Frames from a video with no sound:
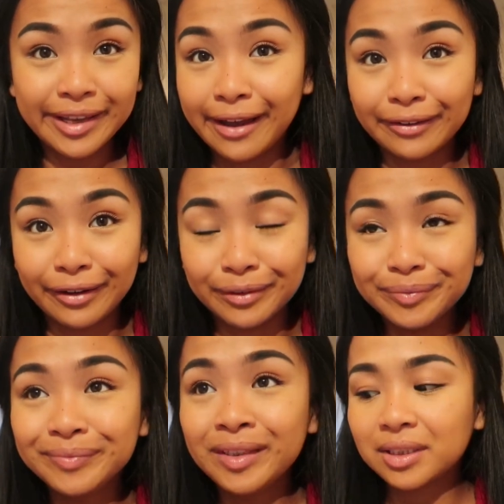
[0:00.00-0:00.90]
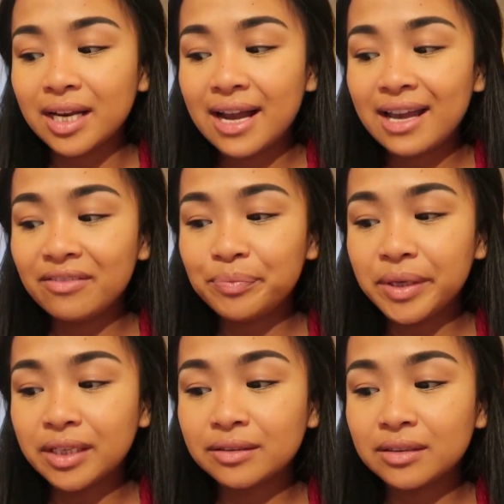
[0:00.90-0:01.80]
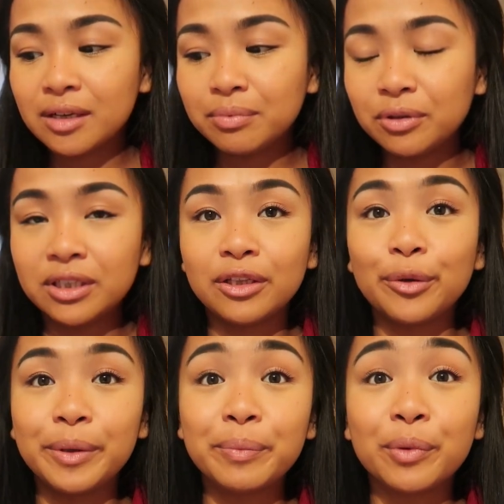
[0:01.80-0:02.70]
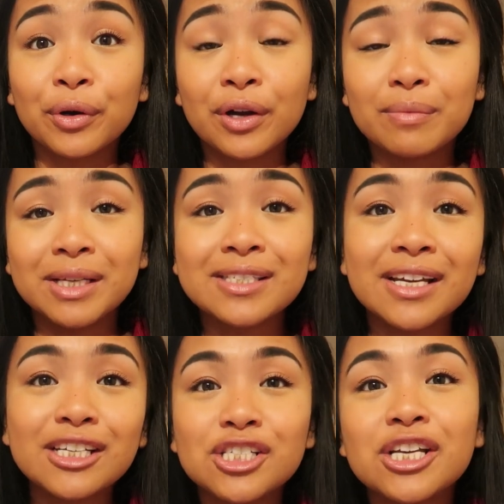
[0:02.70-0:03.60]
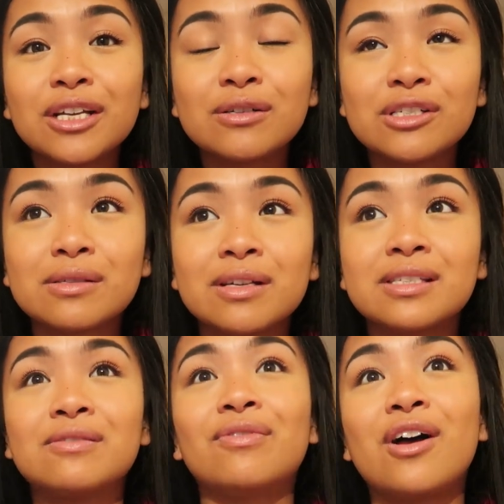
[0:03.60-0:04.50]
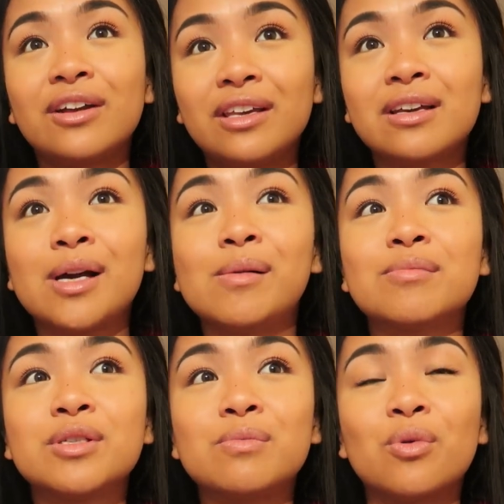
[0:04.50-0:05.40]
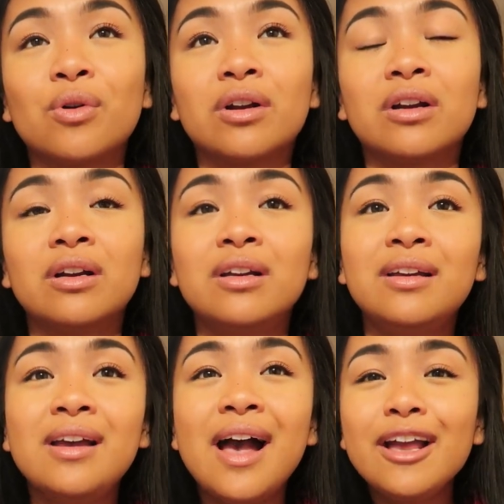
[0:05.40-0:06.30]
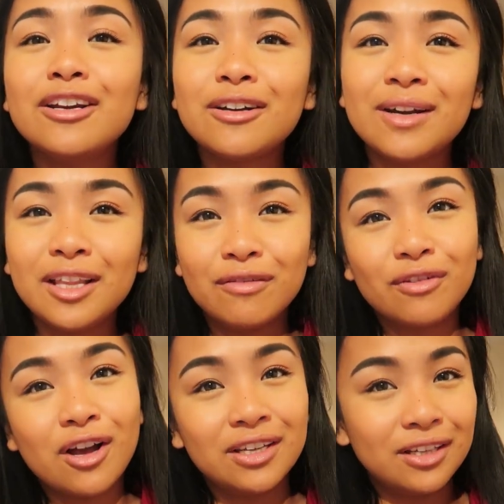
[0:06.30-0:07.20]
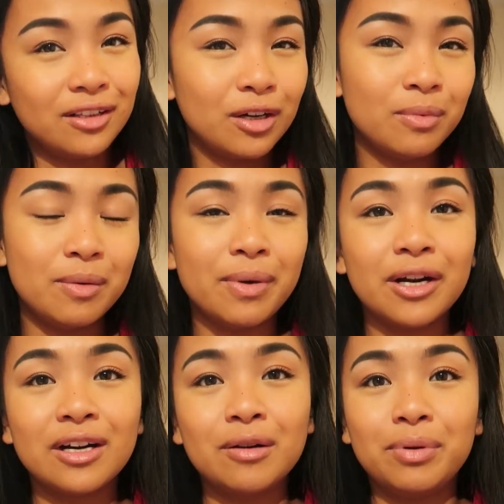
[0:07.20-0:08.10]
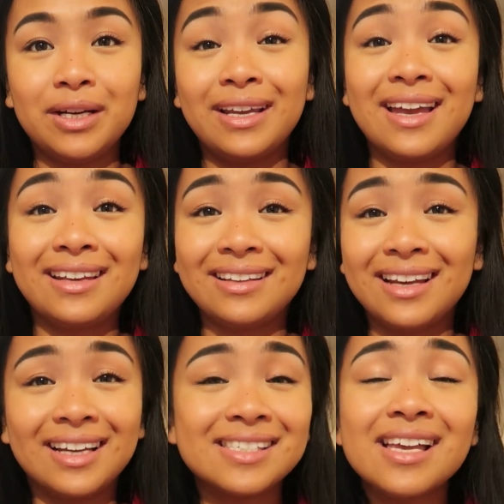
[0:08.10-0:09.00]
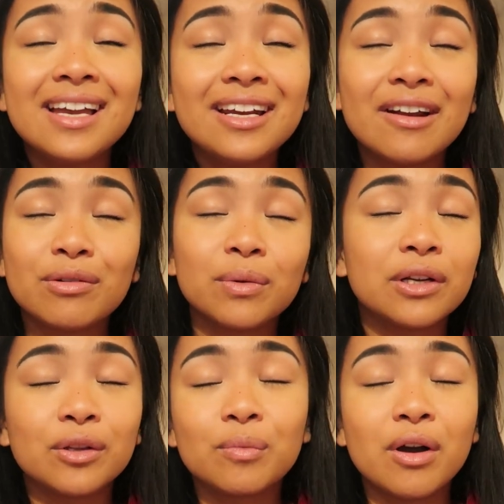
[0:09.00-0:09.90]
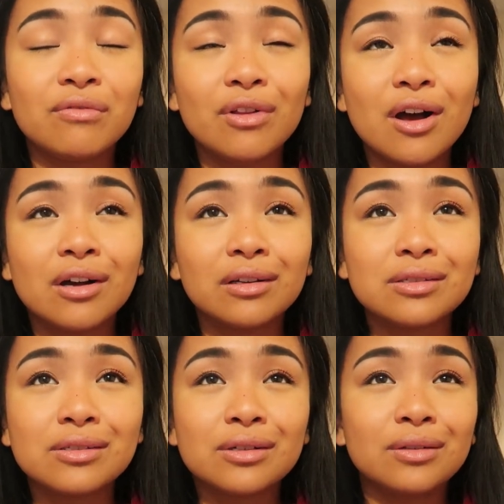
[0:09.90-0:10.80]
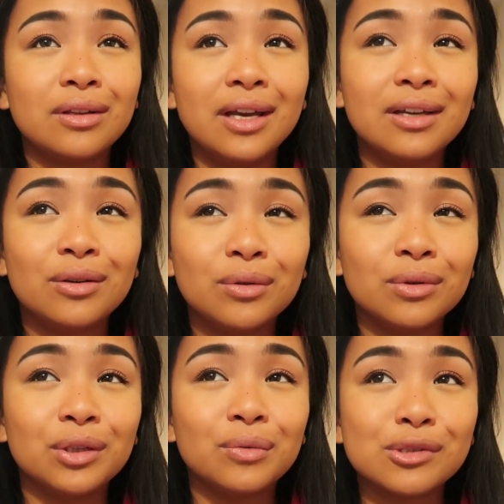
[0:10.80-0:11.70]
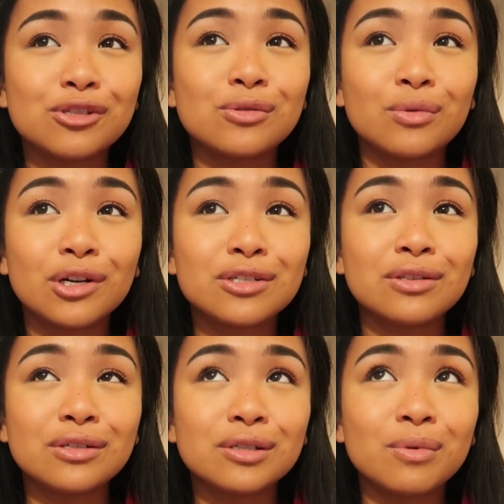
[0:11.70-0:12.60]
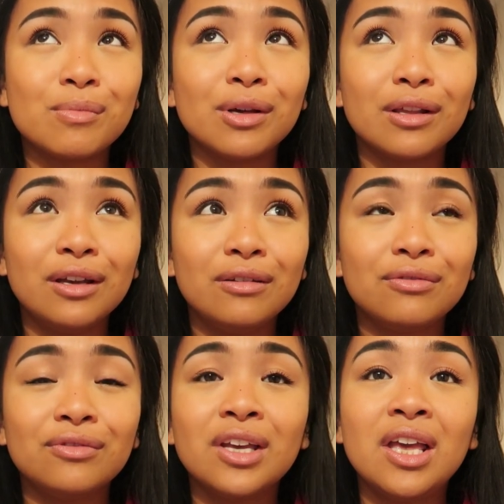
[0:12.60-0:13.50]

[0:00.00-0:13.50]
I don't know, but I have been uploading a little bit more on my second channel just because vlogging comes more, I don't know, I like vlogging a little bit better, but again, like I said, everyone and their mom vlogs, so like, who really wants to watch things about my life?